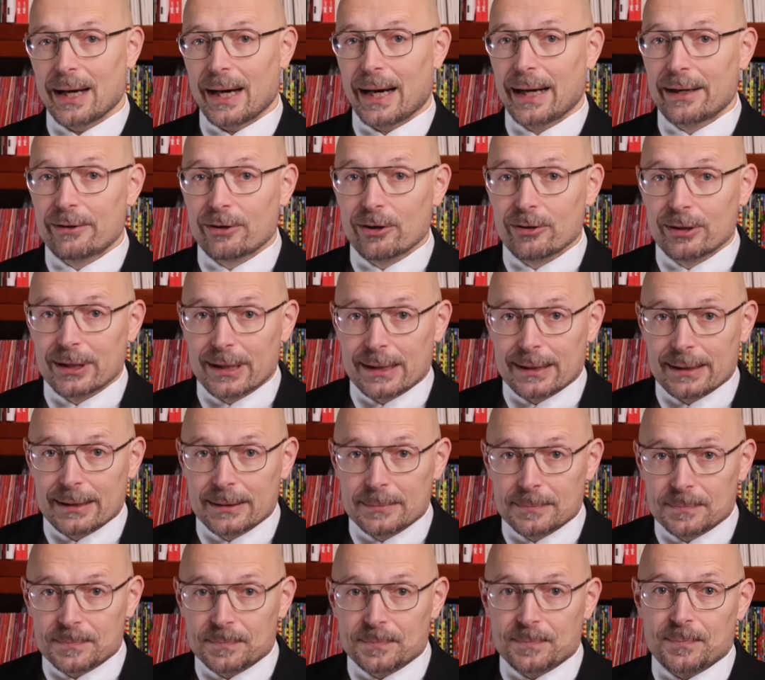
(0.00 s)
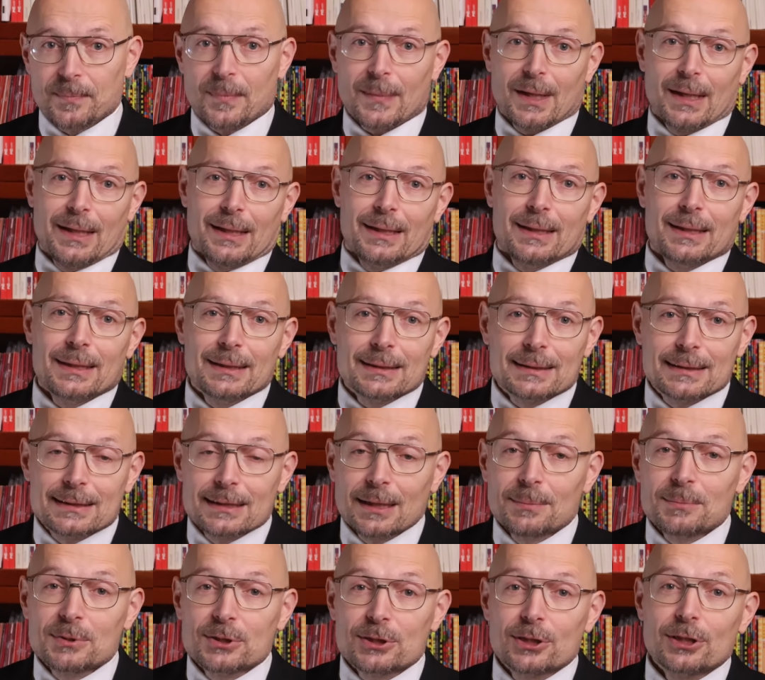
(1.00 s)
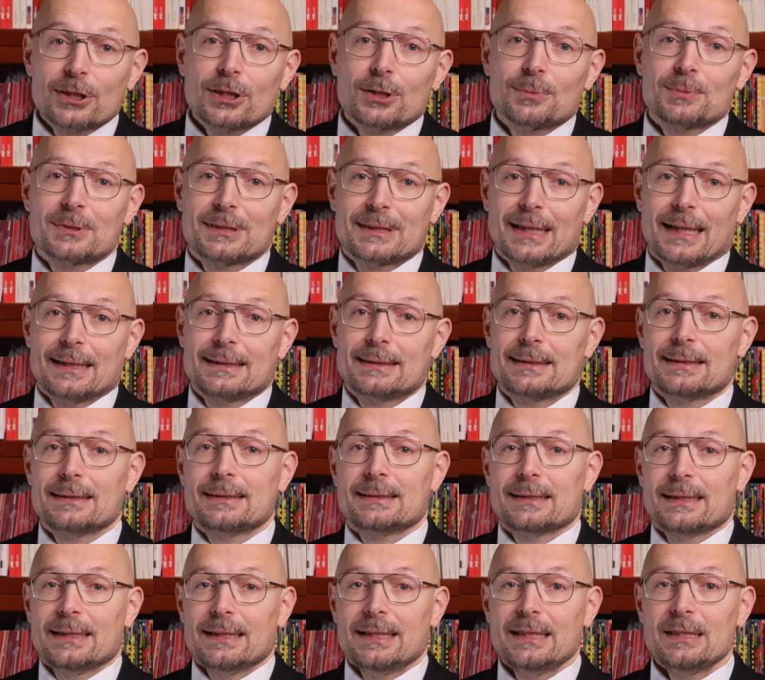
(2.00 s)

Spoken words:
Ironically, in some circumstances,